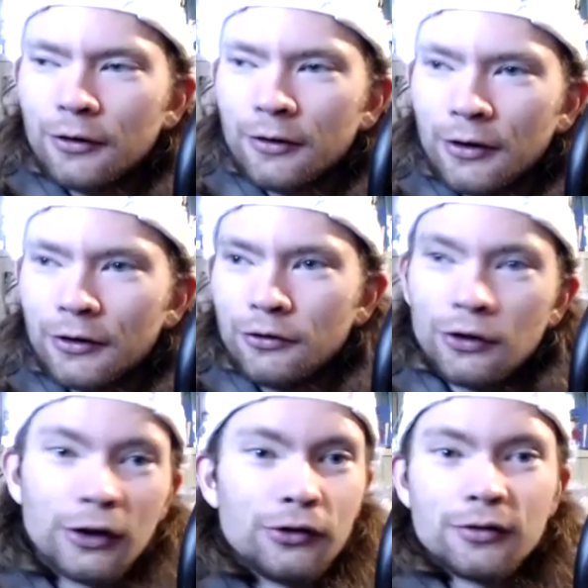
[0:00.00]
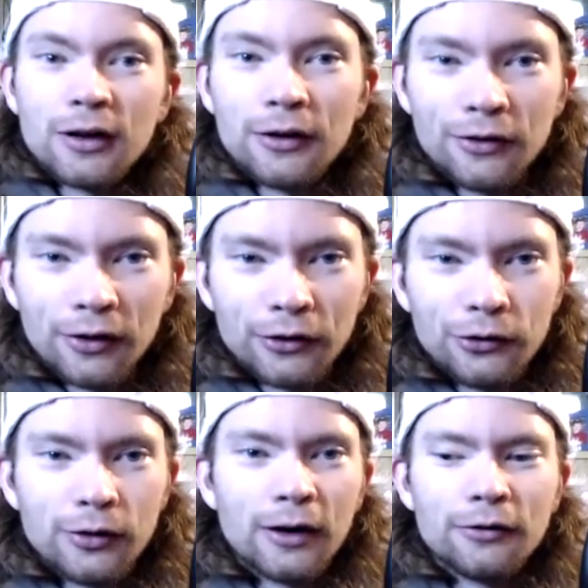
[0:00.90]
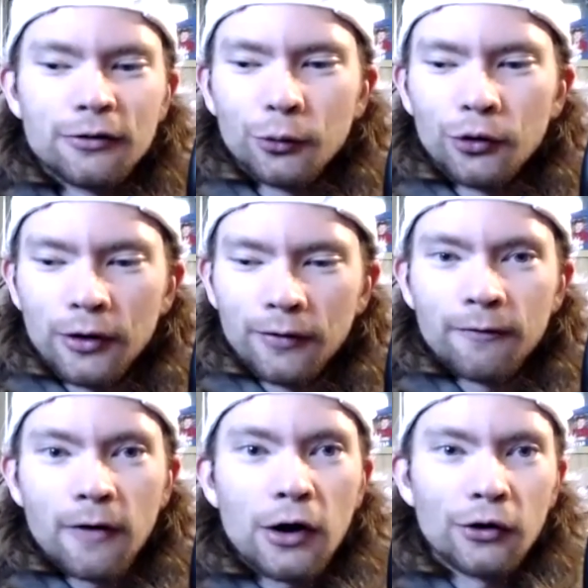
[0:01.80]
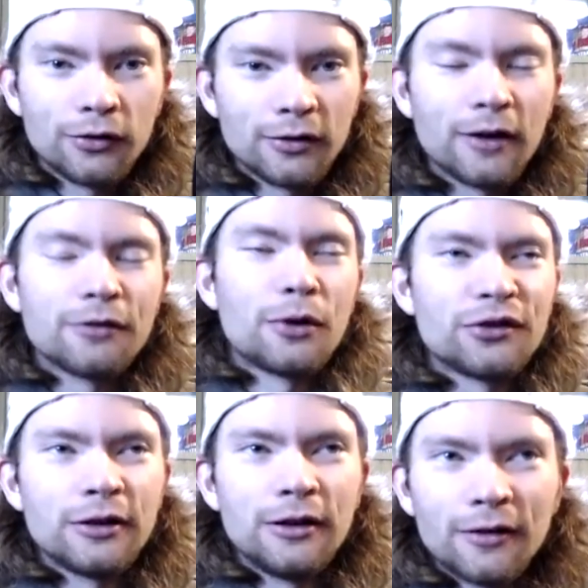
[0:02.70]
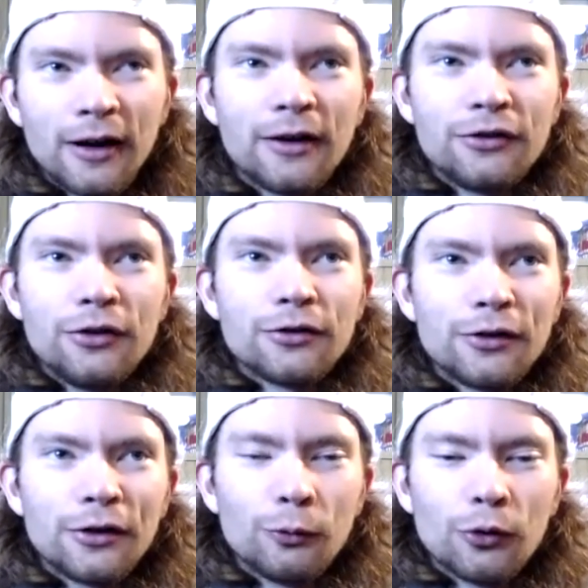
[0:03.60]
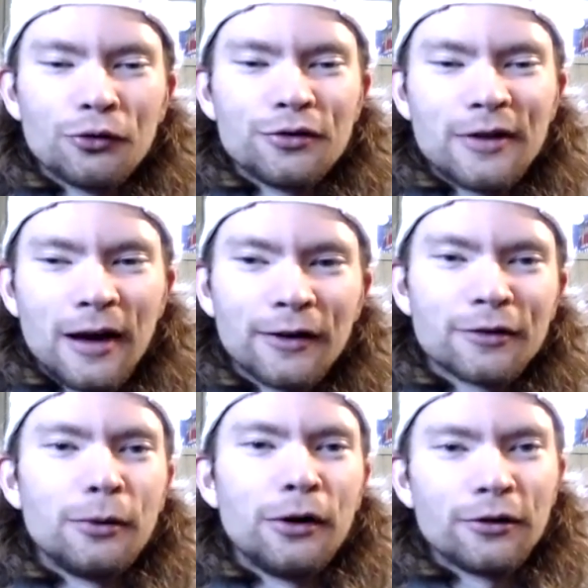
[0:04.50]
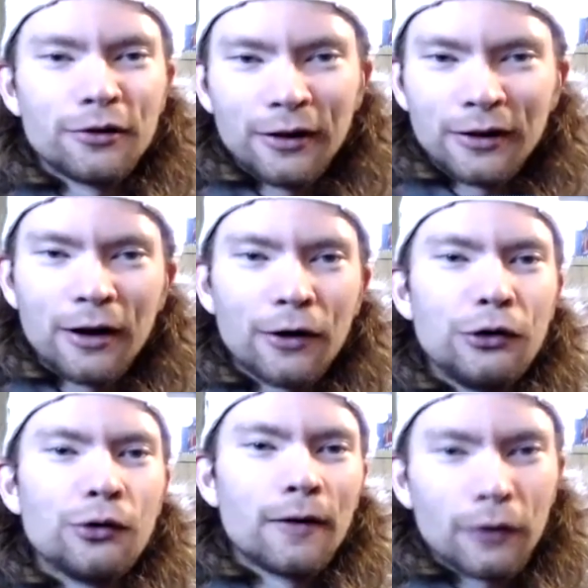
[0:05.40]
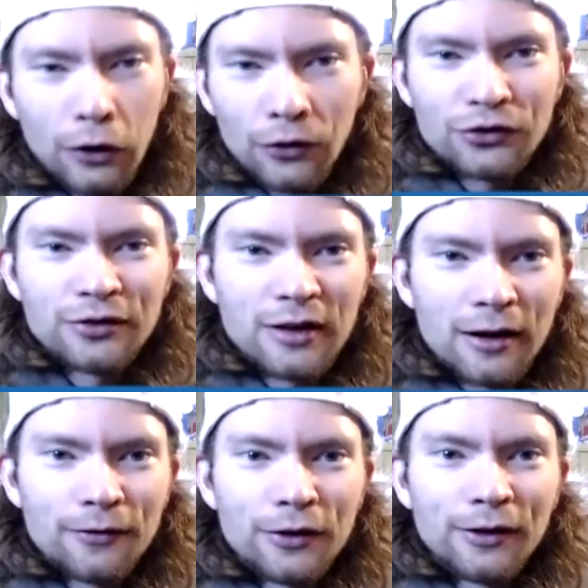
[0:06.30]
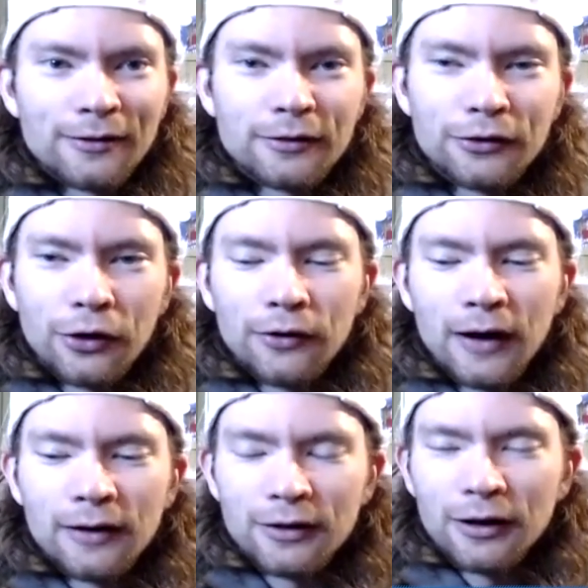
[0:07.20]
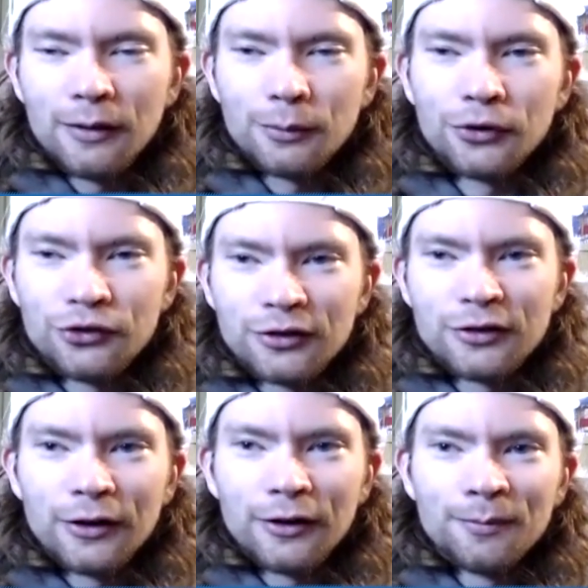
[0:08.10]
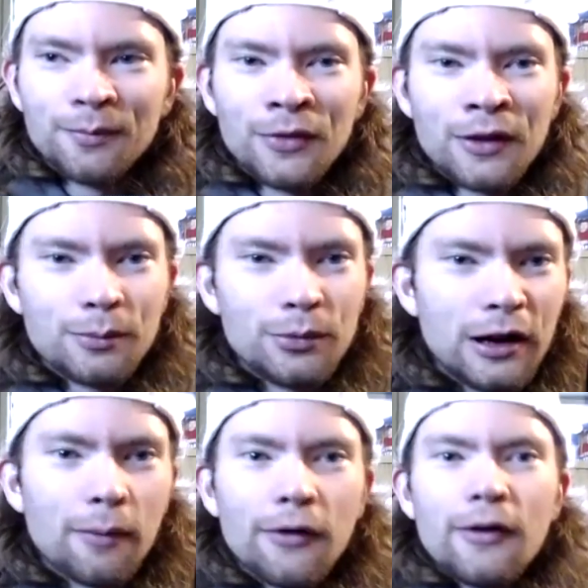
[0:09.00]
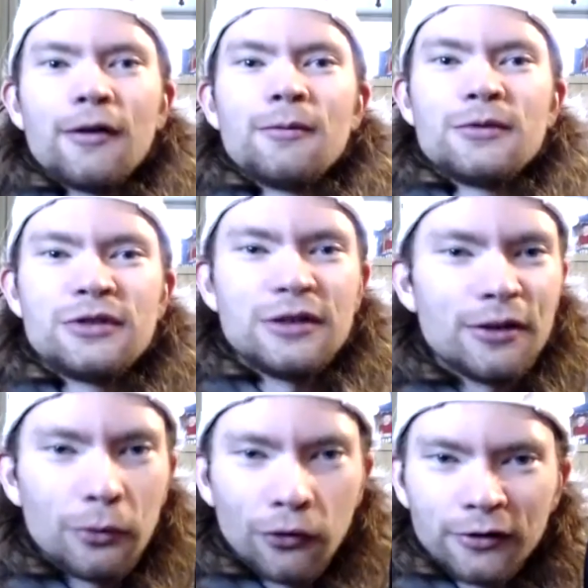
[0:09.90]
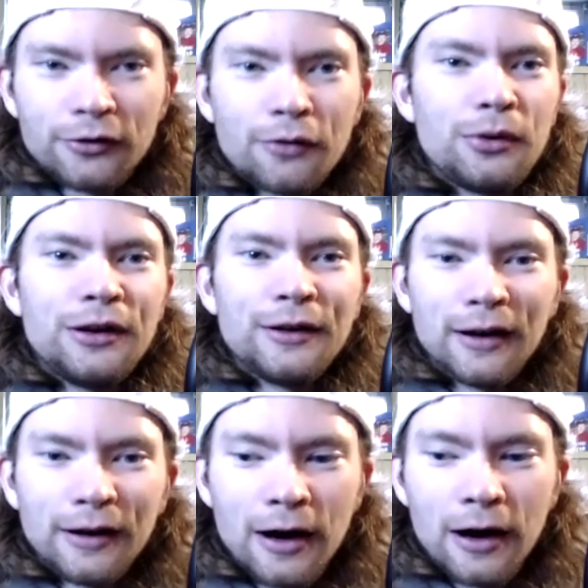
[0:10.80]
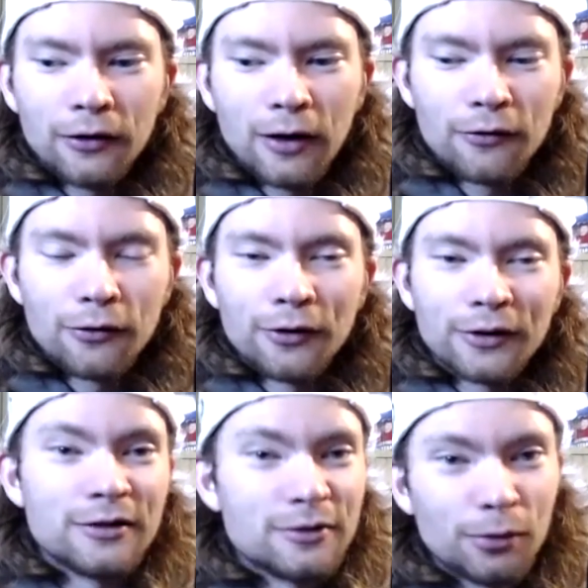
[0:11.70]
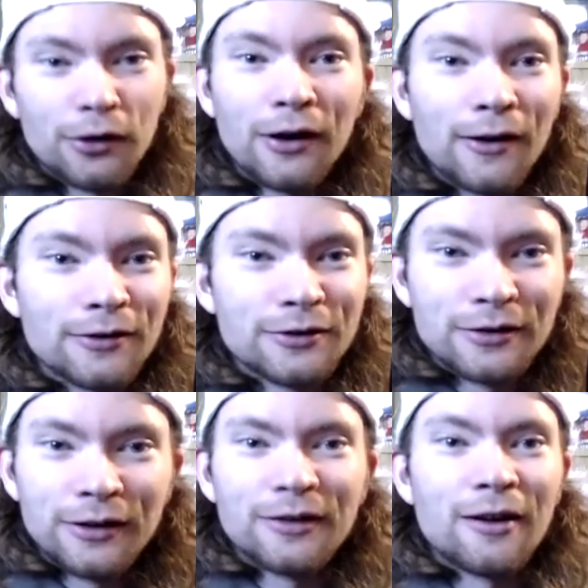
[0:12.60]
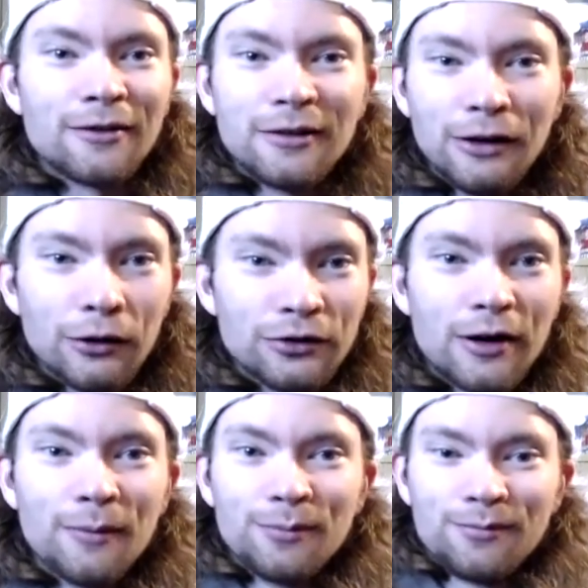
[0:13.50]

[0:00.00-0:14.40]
And like you said, like you guys were in the finals against Muskegon last year. So like what was that experience like? I know you were on the coaching side of things during that time, but just be able to see the boys competing at a high level because playoffs, the intensity goes up.